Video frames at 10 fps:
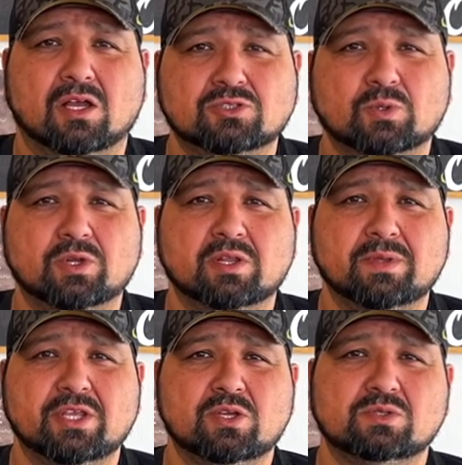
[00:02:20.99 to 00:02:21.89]
Also, we're gonna
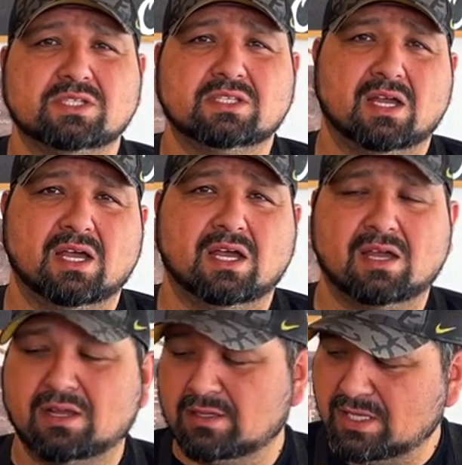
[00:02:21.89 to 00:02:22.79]
be using
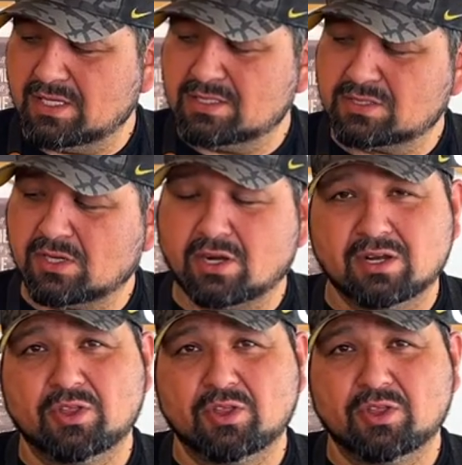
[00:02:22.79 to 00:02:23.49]
uh, is our